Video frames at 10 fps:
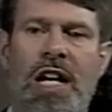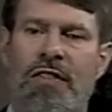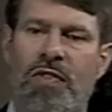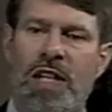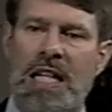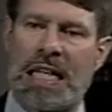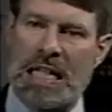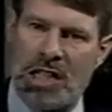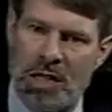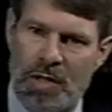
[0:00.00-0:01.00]
feeding
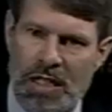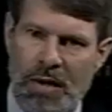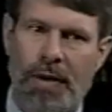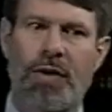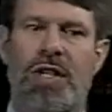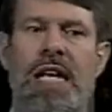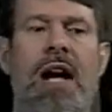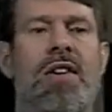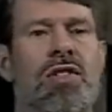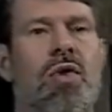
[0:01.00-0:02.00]
into the material that
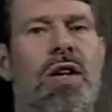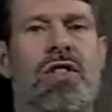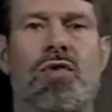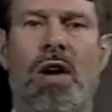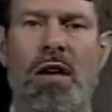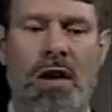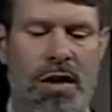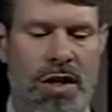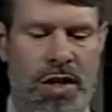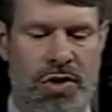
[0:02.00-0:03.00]
now has gone into
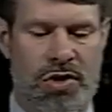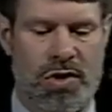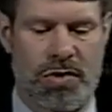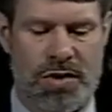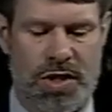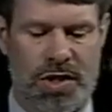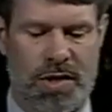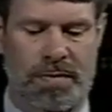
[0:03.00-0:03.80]
our solar system.